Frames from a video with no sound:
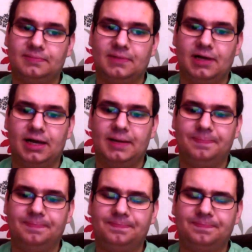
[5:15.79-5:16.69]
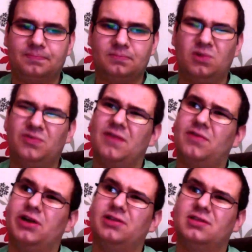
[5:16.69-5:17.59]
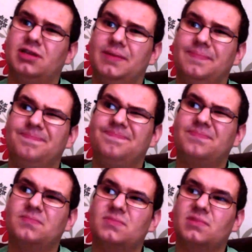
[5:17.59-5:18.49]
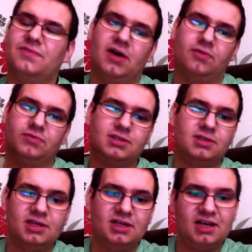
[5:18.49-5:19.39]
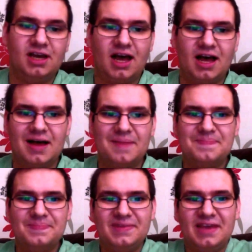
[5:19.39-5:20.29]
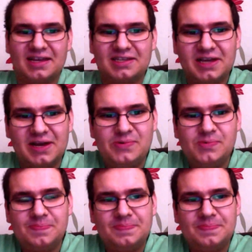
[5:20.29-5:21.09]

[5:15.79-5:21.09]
Not valve guides, valves. Yeah, so